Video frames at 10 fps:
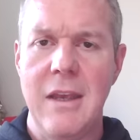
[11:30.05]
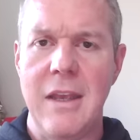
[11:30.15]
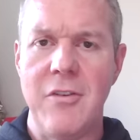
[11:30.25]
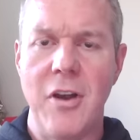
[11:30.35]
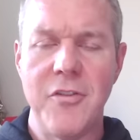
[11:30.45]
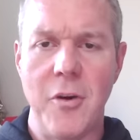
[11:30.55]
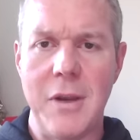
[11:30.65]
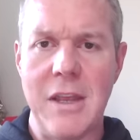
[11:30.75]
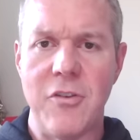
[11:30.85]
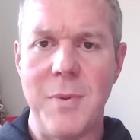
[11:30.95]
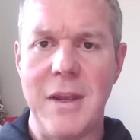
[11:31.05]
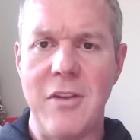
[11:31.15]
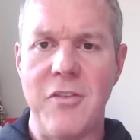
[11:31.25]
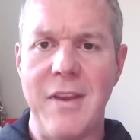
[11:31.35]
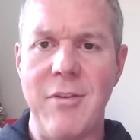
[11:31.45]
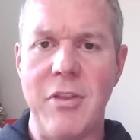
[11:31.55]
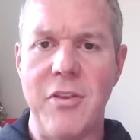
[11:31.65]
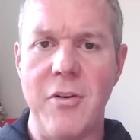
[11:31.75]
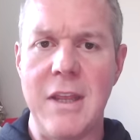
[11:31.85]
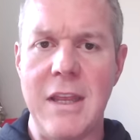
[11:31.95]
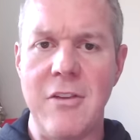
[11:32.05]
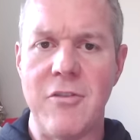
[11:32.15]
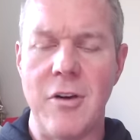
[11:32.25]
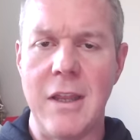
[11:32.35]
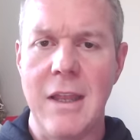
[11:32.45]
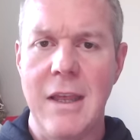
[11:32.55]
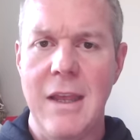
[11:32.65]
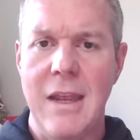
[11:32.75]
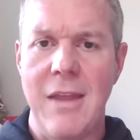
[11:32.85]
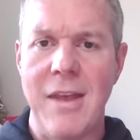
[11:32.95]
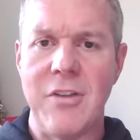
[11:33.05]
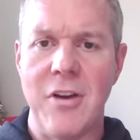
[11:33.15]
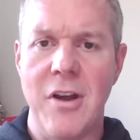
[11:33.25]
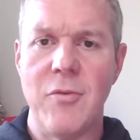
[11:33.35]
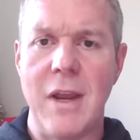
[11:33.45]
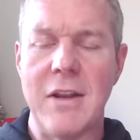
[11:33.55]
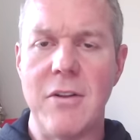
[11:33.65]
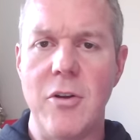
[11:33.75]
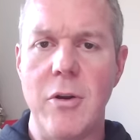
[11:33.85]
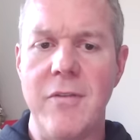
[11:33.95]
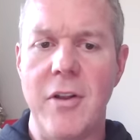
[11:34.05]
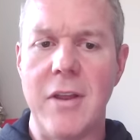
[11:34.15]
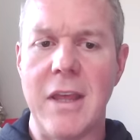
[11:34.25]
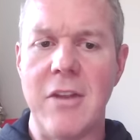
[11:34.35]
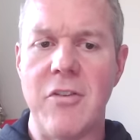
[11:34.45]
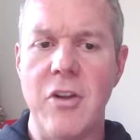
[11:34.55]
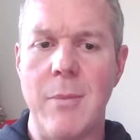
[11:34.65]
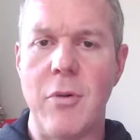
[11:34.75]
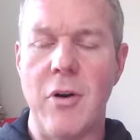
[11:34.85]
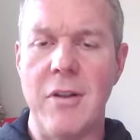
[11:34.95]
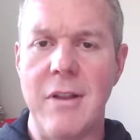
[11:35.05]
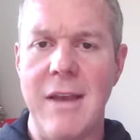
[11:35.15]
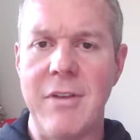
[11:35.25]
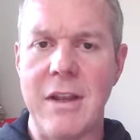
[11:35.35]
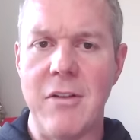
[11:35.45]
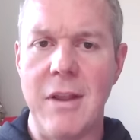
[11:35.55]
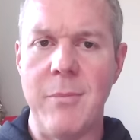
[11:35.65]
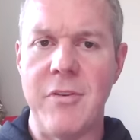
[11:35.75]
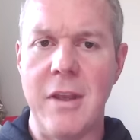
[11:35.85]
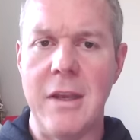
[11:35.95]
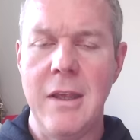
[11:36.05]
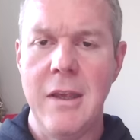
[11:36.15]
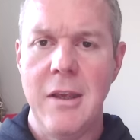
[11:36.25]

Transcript: is also on E S P N at seven thirty Eastern, and that's unranked Louisville against number eleven Clemson.